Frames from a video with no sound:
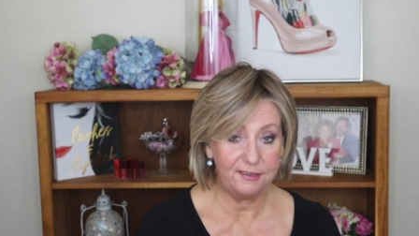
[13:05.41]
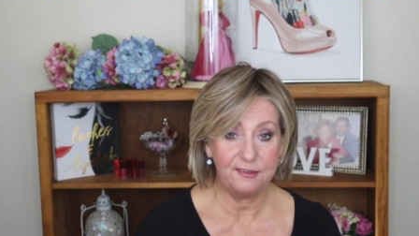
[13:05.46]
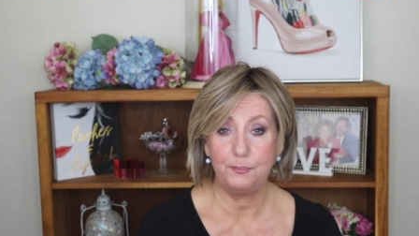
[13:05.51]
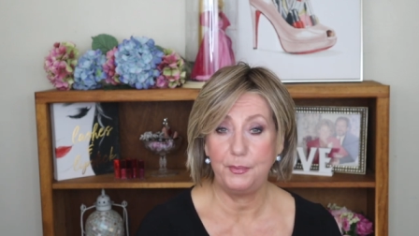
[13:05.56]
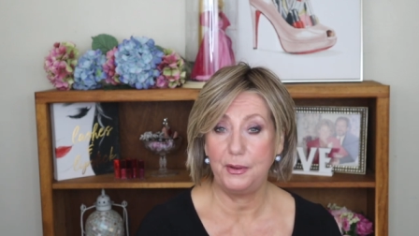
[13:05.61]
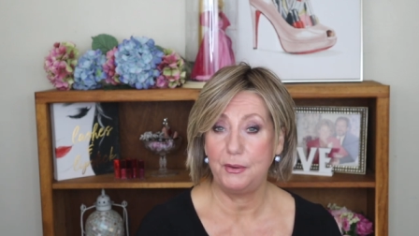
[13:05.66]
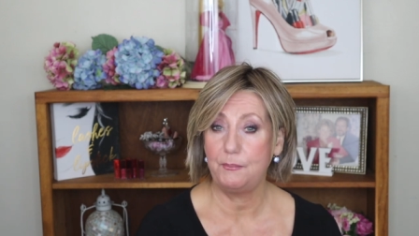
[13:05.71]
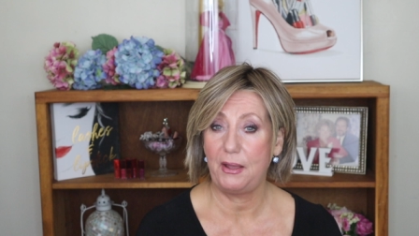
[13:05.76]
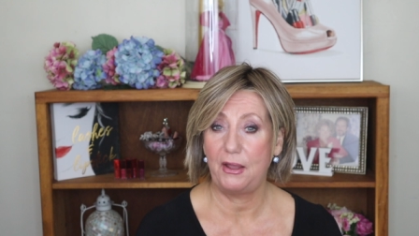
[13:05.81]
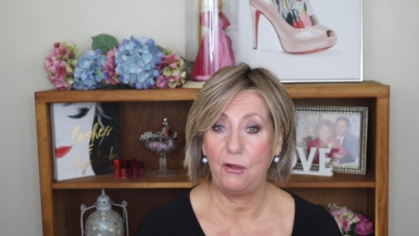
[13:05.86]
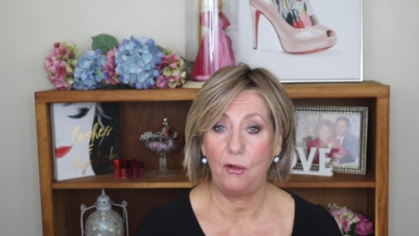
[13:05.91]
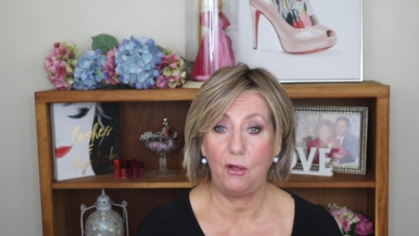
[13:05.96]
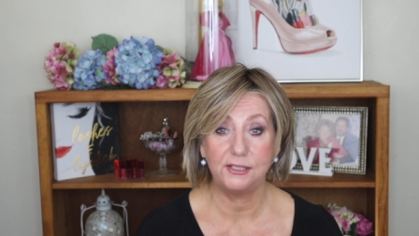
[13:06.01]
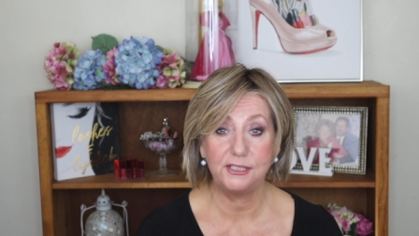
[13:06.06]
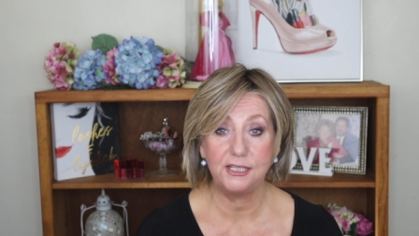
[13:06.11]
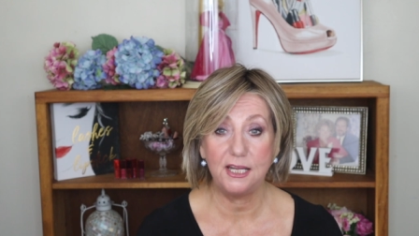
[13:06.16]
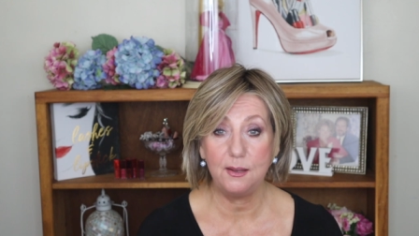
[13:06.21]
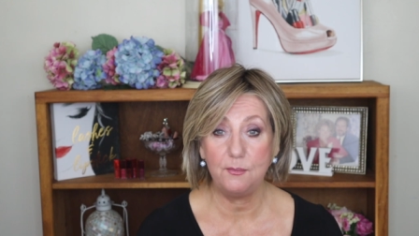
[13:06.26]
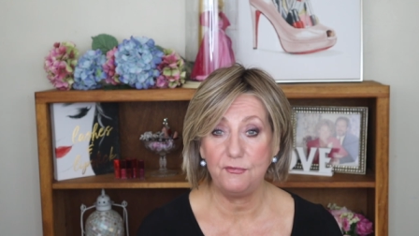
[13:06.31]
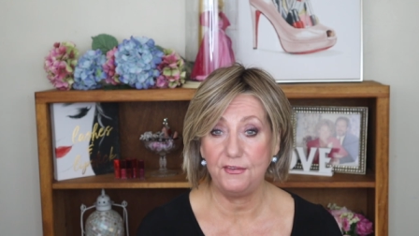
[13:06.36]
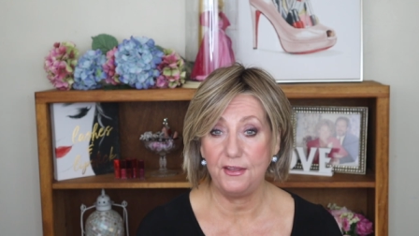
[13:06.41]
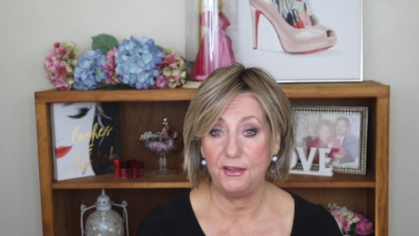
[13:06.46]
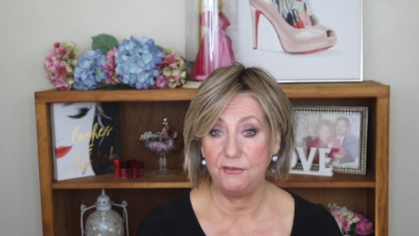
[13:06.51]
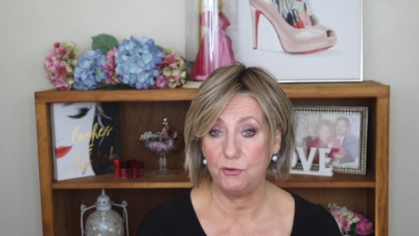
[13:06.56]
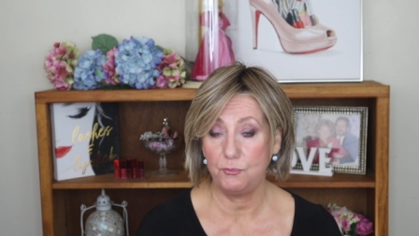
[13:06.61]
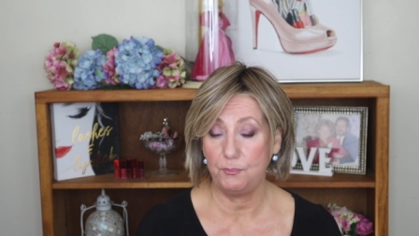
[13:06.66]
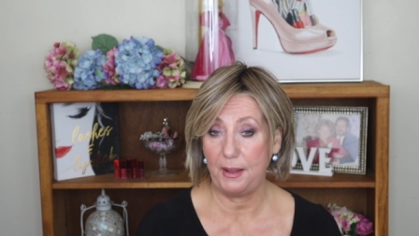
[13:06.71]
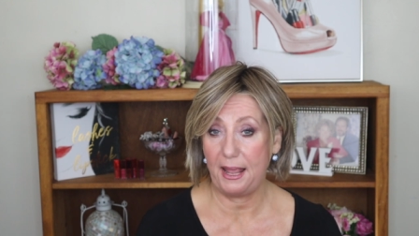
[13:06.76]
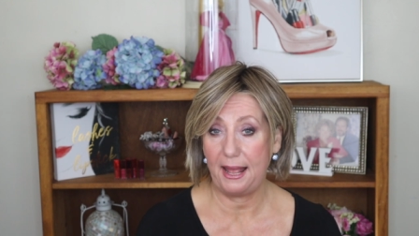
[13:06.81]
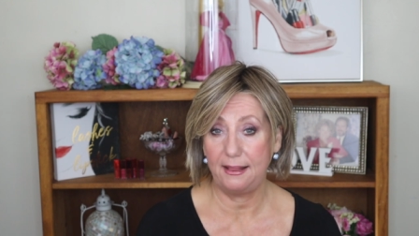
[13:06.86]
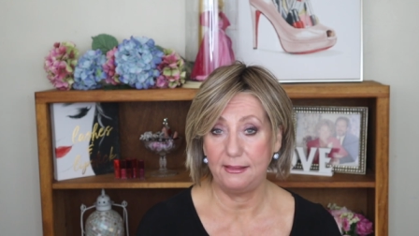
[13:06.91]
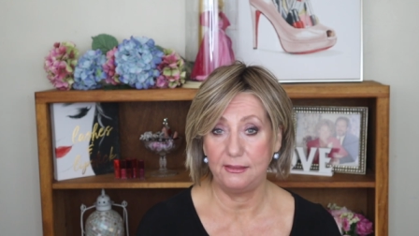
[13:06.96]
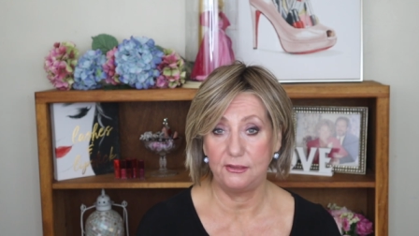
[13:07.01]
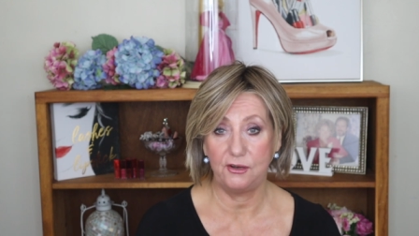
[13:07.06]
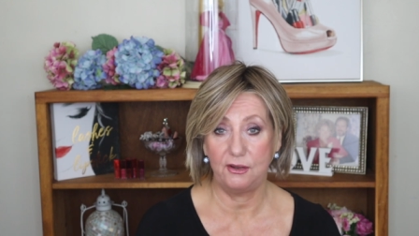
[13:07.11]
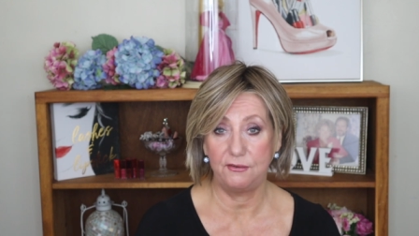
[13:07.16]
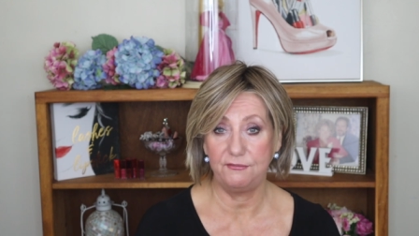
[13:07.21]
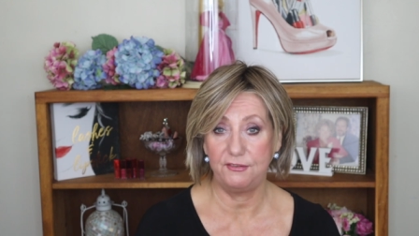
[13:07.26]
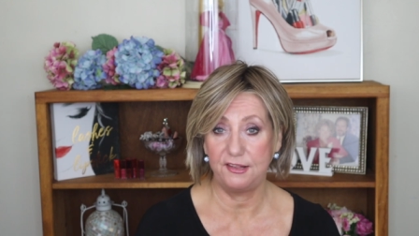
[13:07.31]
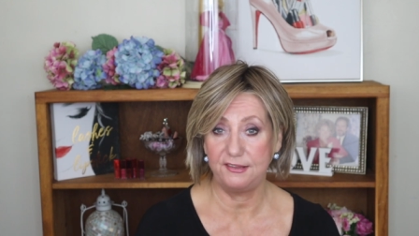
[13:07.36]
has been my all-time favorite
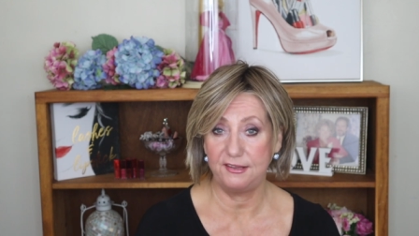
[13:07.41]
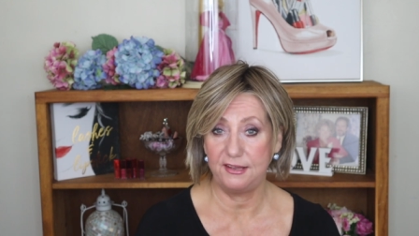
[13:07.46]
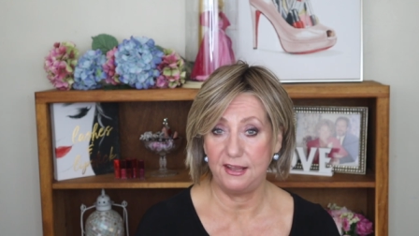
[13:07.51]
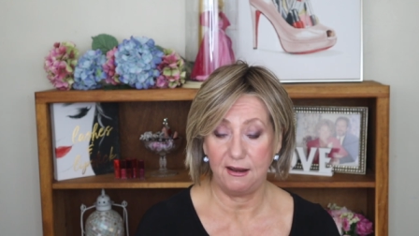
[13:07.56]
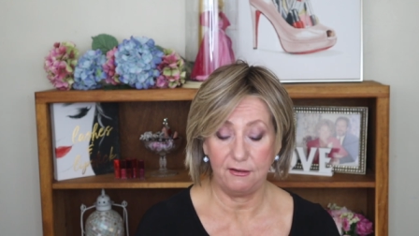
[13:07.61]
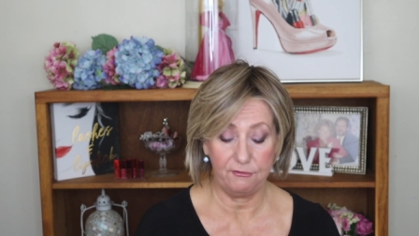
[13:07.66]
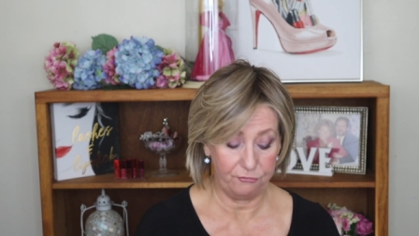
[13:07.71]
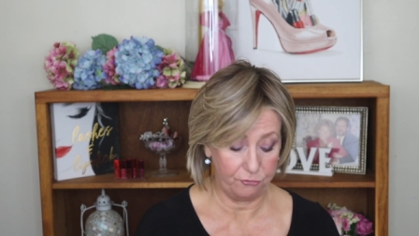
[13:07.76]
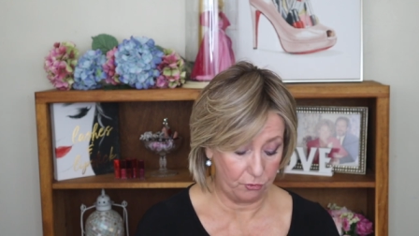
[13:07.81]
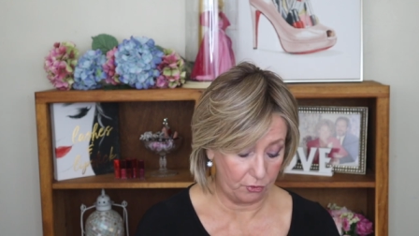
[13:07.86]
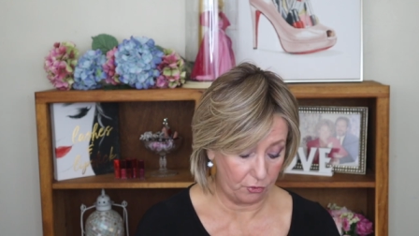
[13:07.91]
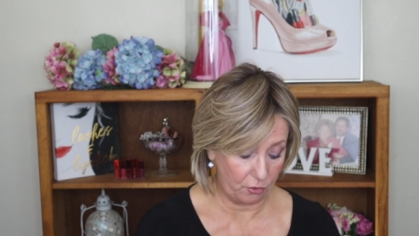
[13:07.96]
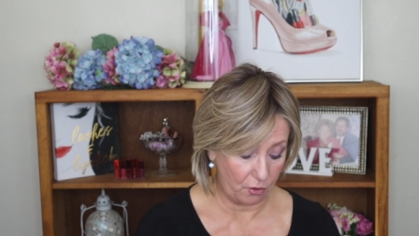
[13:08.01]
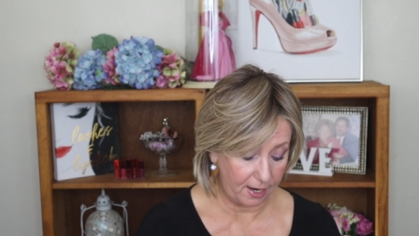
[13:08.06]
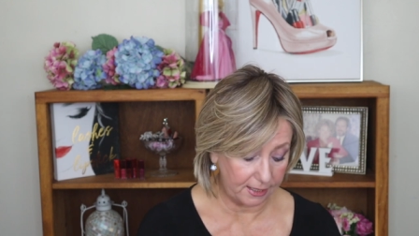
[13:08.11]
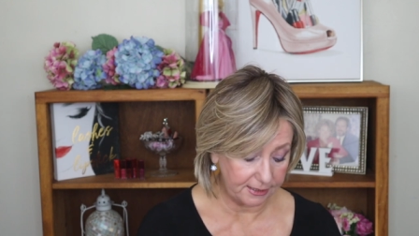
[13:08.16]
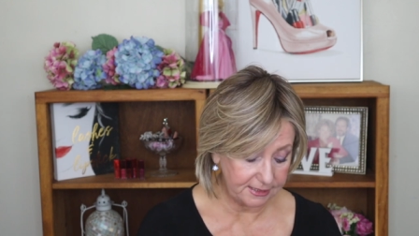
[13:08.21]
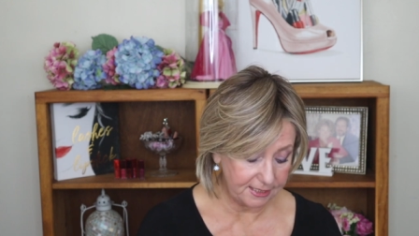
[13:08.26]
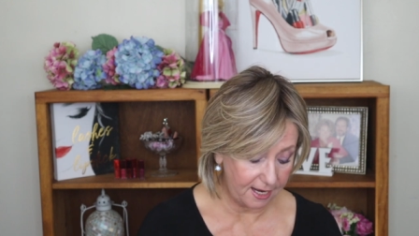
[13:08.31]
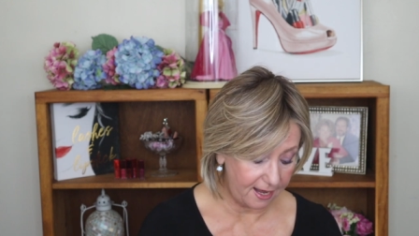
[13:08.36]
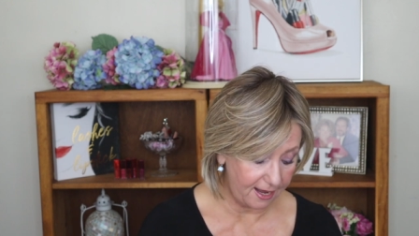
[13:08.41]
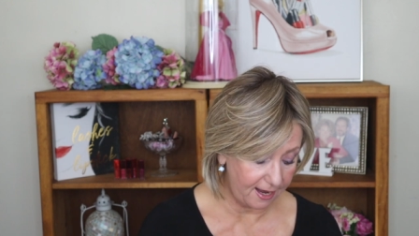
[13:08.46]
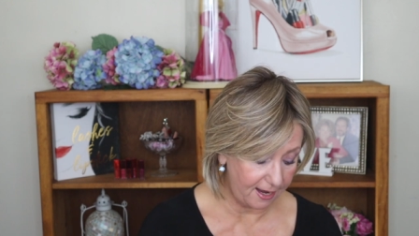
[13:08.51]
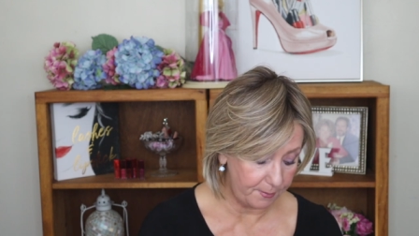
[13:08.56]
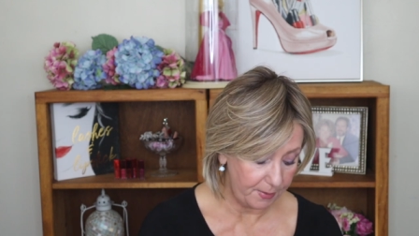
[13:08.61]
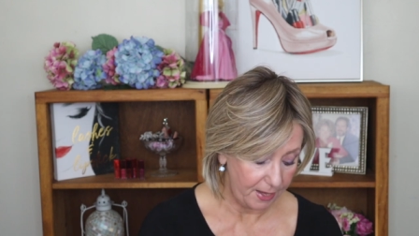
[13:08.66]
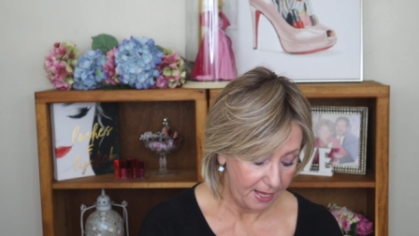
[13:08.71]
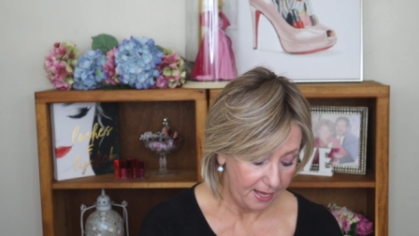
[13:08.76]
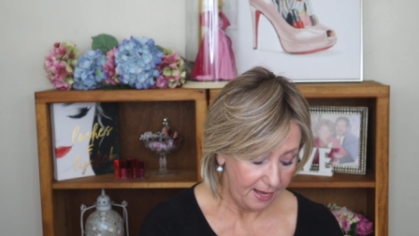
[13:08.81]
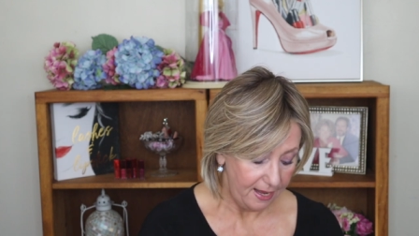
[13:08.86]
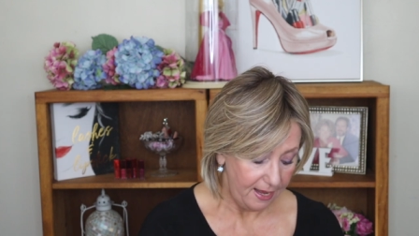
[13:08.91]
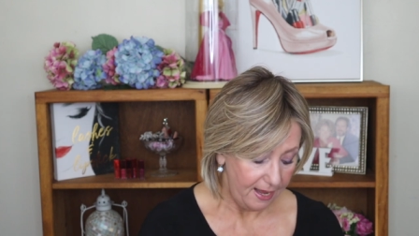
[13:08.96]
palette on Viseart for a long time.